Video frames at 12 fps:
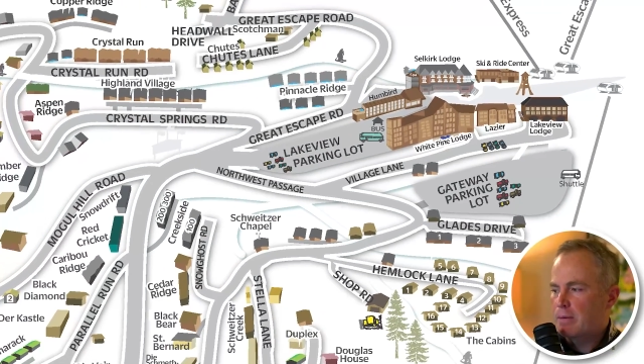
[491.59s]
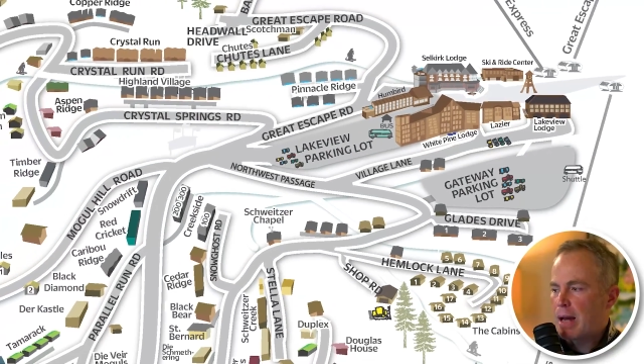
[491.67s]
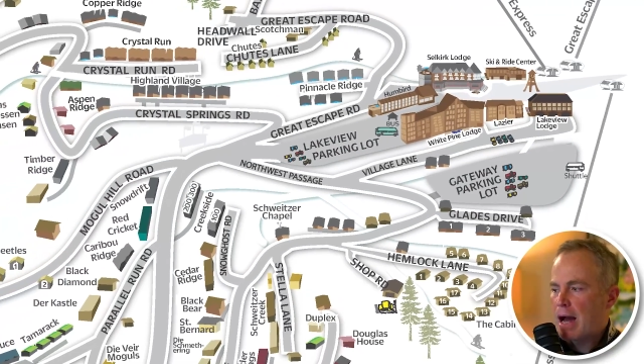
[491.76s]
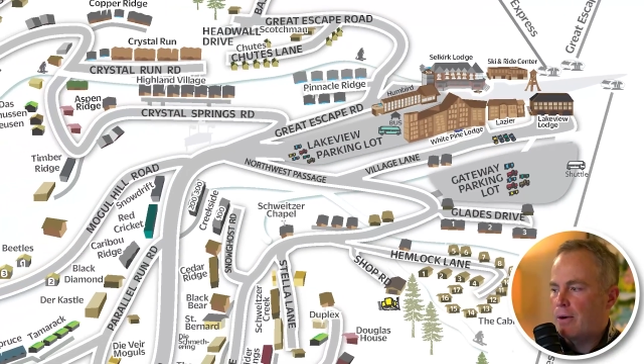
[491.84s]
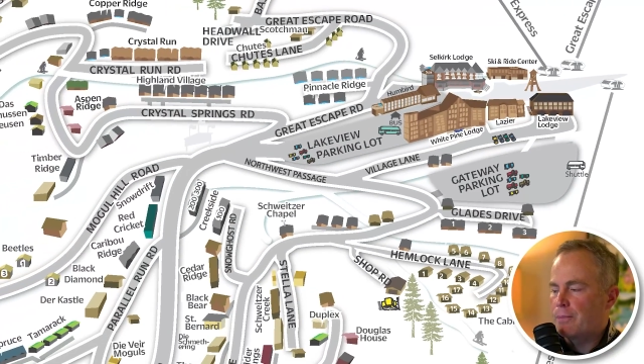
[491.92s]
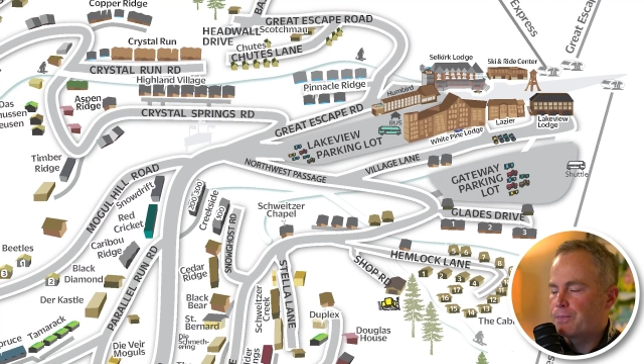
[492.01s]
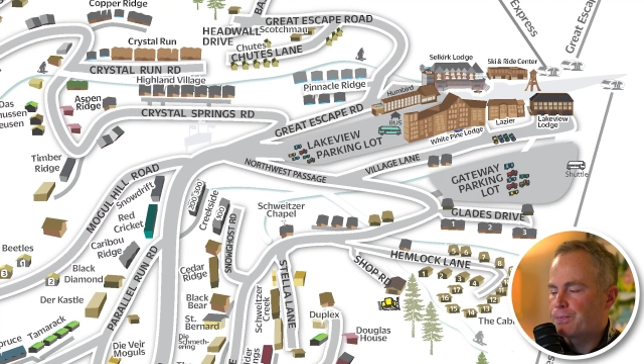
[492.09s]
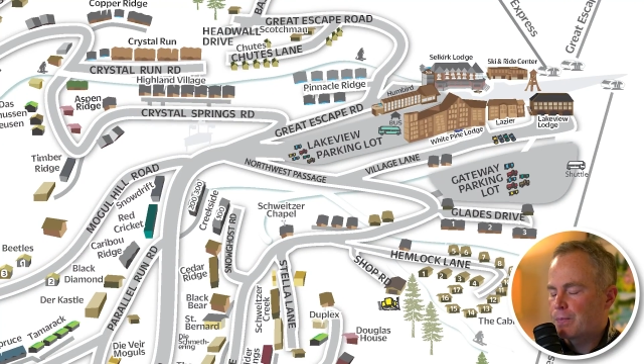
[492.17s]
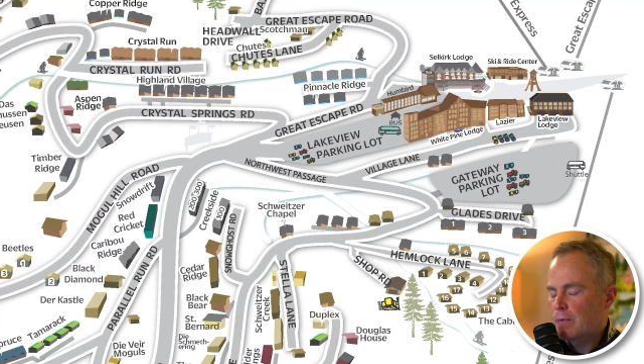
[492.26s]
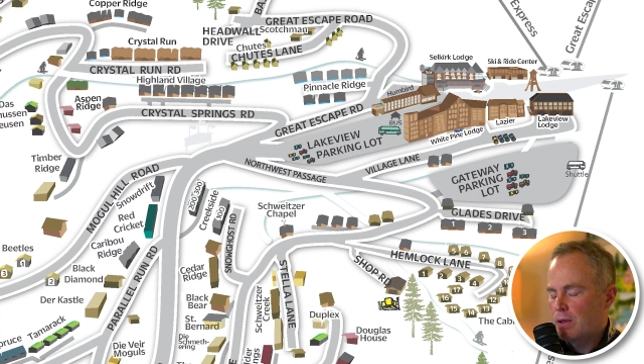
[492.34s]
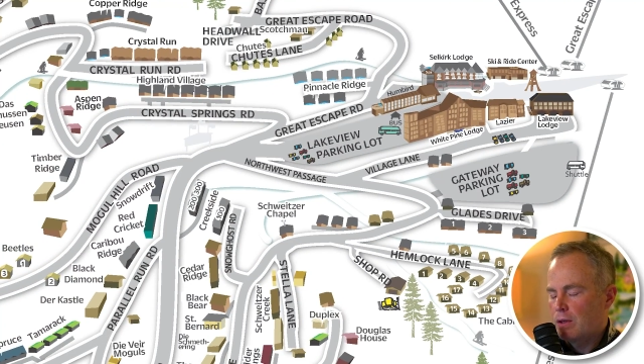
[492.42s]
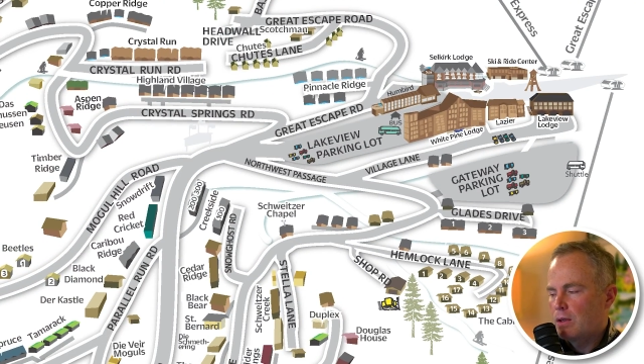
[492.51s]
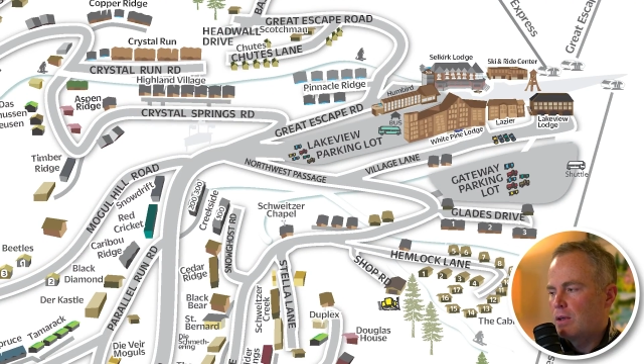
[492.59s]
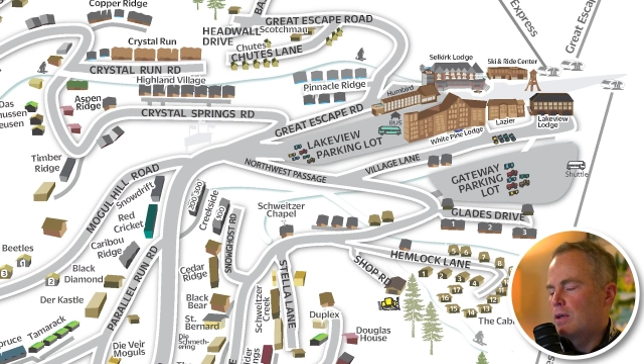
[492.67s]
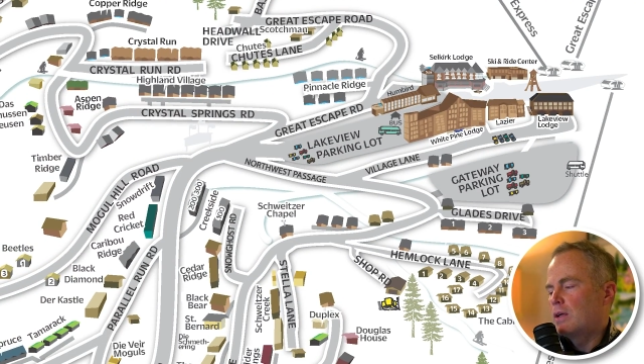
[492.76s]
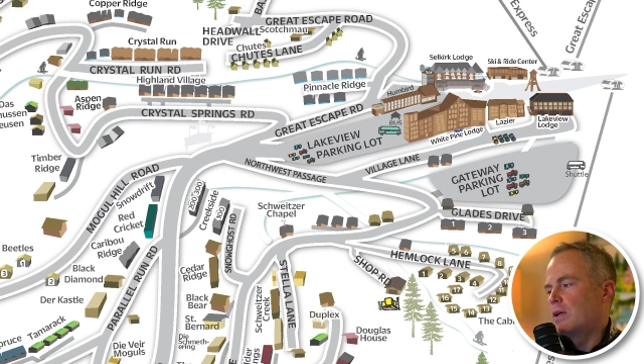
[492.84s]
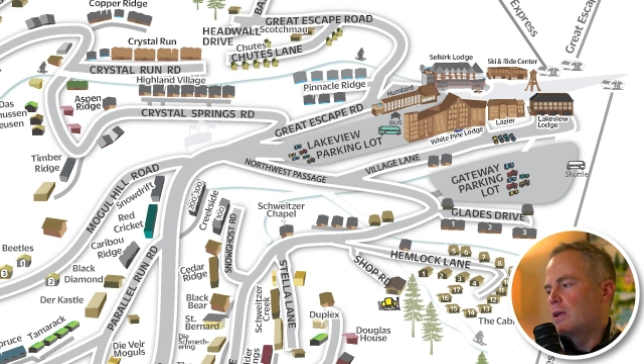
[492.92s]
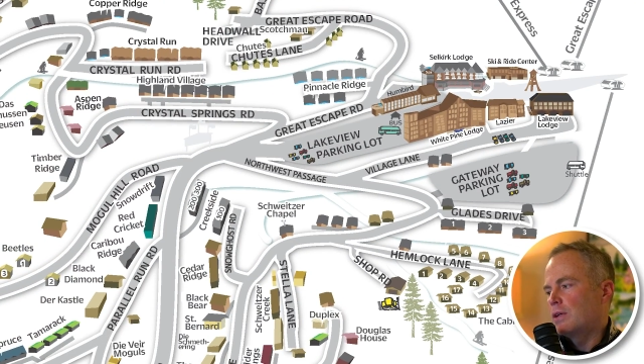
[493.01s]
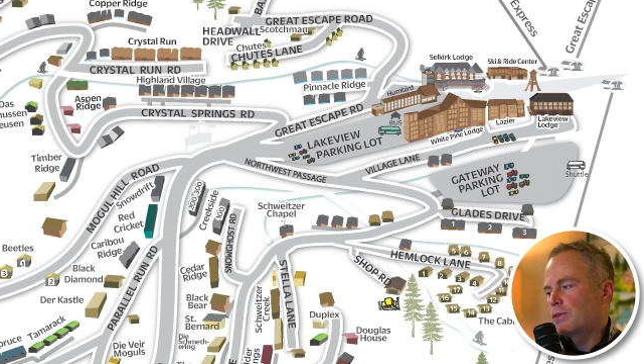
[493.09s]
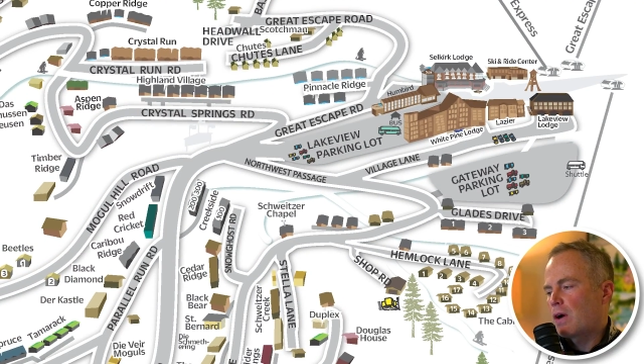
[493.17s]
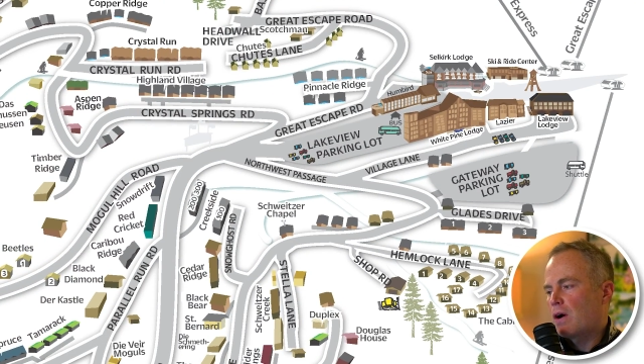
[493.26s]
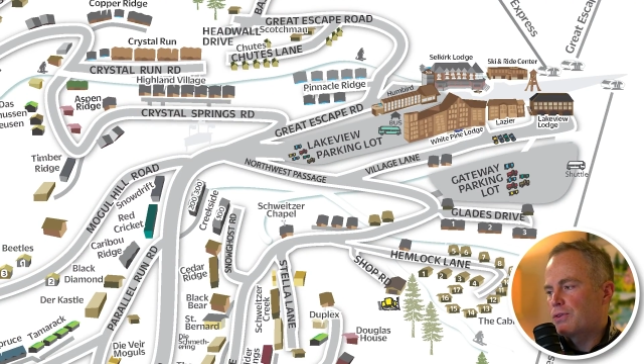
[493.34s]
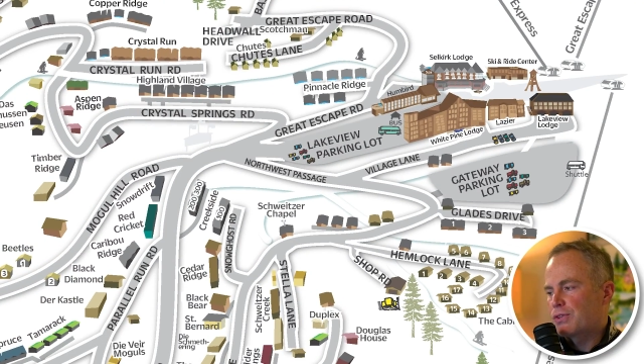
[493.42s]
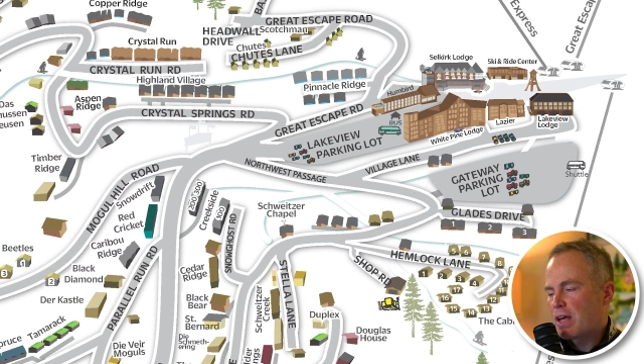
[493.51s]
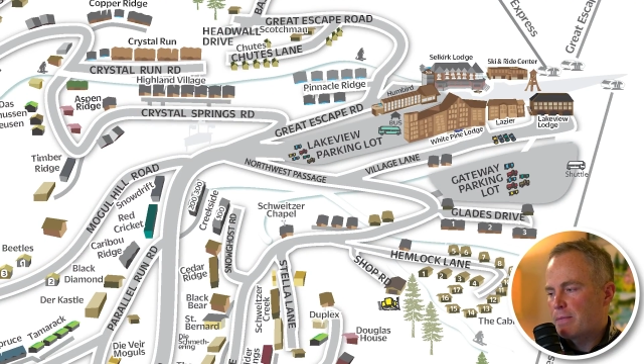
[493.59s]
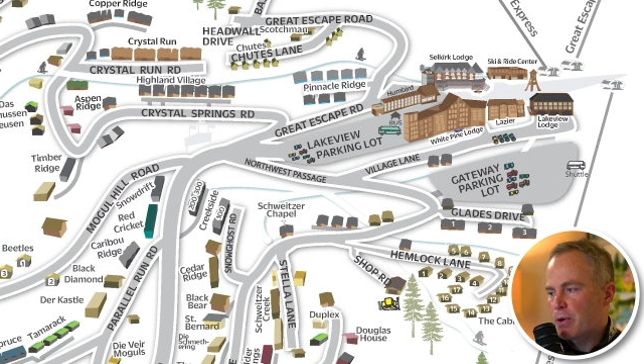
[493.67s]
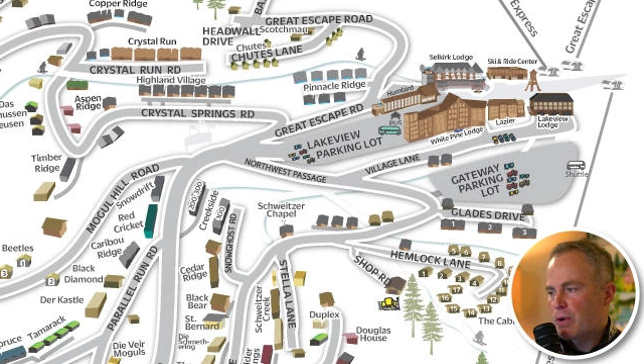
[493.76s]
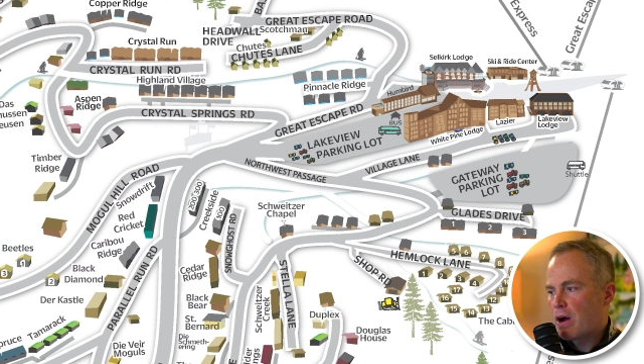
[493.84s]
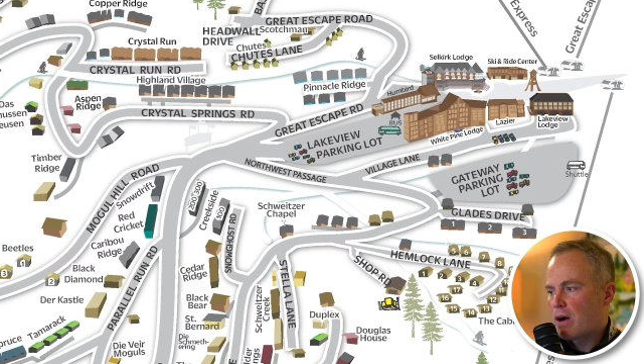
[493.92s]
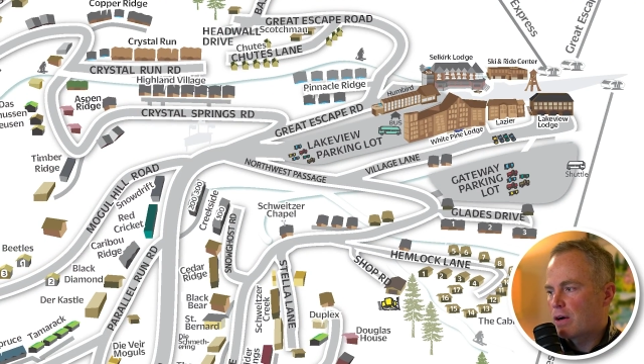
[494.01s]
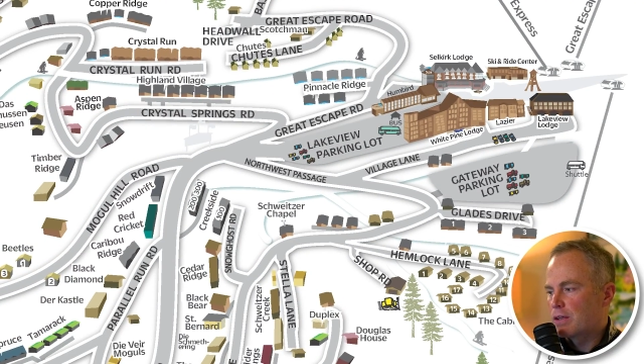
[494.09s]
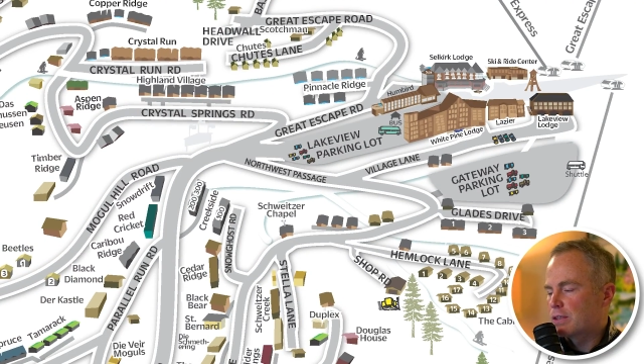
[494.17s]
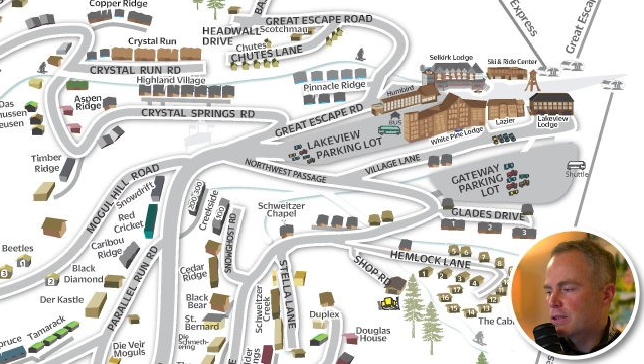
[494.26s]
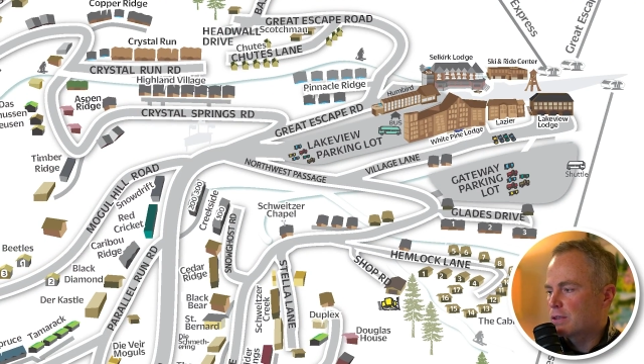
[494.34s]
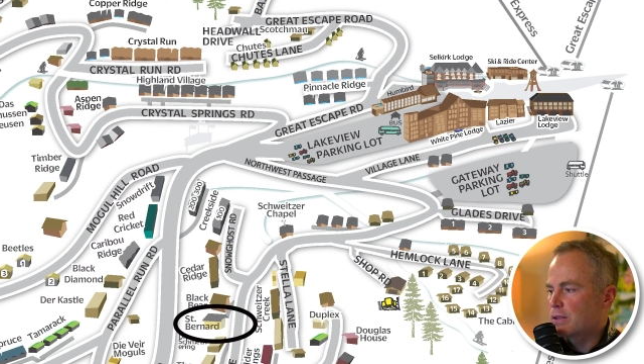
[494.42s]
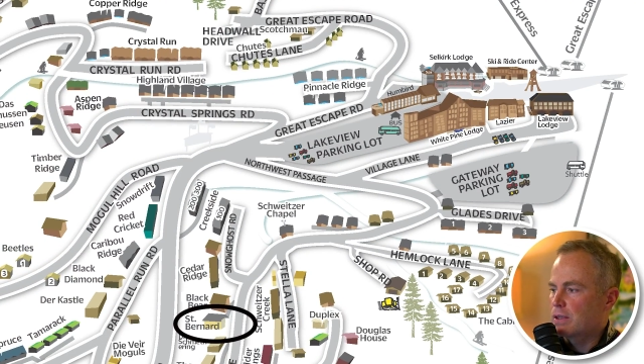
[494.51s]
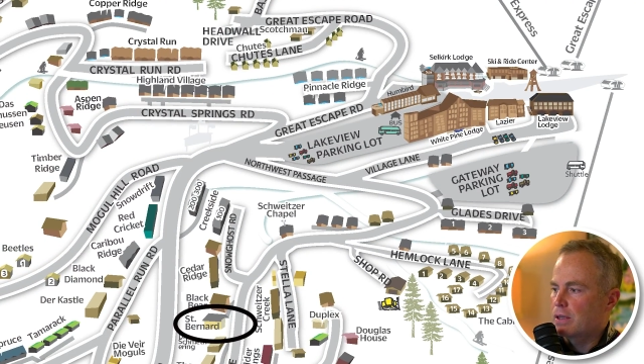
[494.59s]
about is called St. Bernard's.